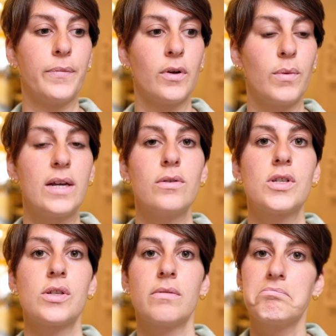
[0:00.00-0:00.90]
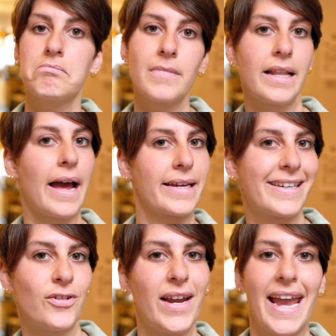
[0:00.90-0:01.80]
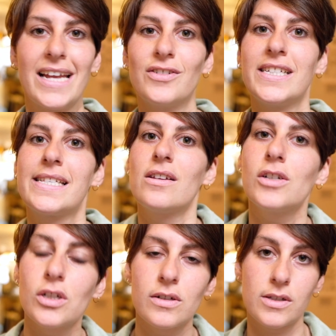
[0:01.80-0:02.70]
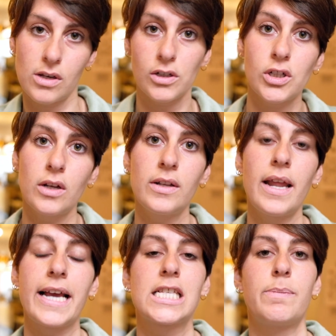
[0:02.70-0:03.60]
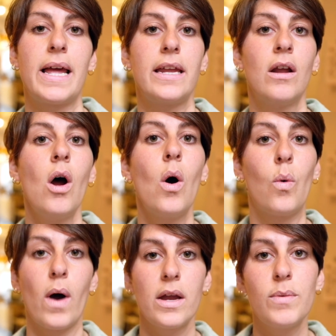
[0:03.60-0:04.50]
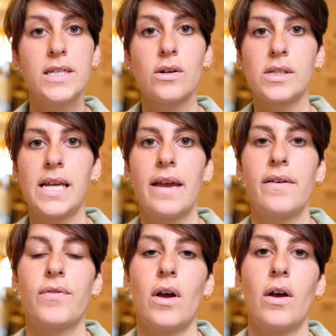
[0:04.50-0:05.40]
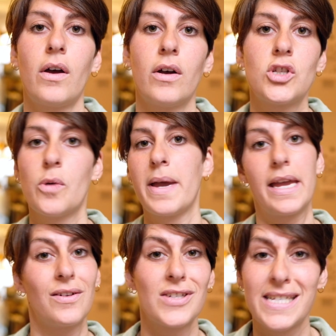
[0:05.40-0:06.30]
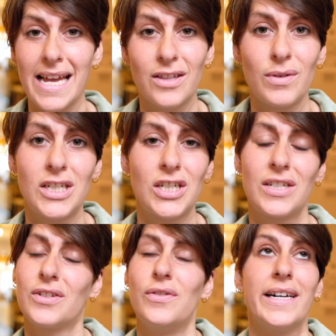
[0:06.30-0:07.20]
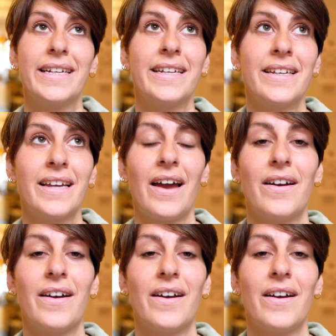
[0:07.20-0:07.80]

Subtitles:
we could create a discussion, explain why we don't have a tomato sandwich during